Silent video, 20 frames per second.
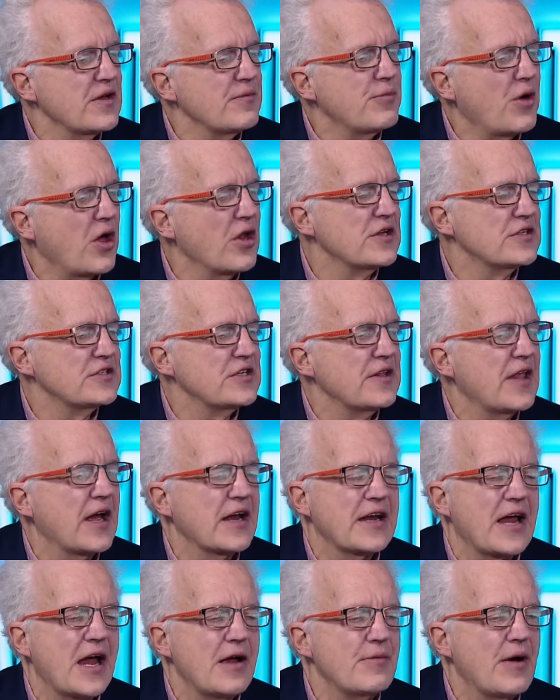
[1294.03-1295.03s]
policy
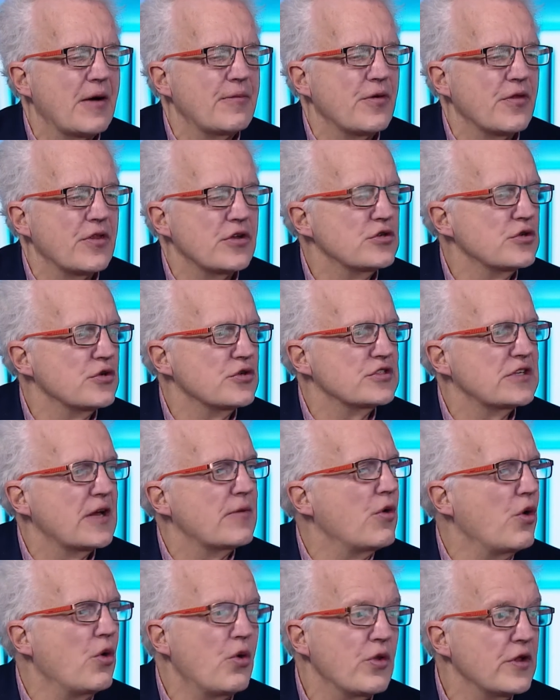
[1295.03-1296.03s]
that came up on the
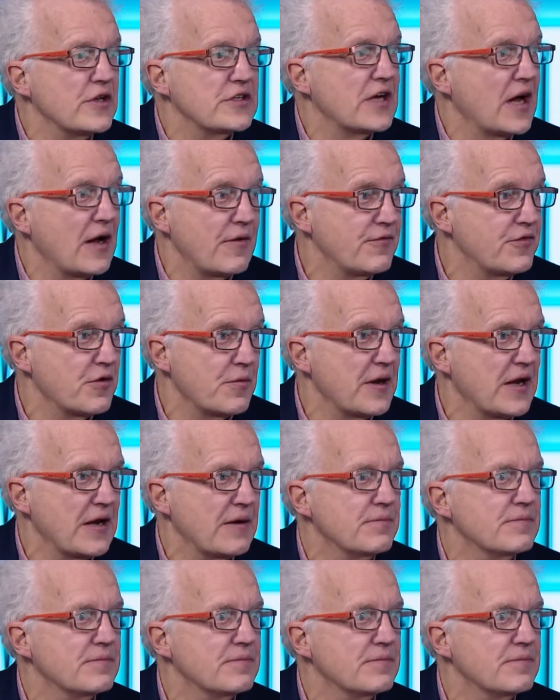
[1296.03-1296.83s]
doorstep all the time for me.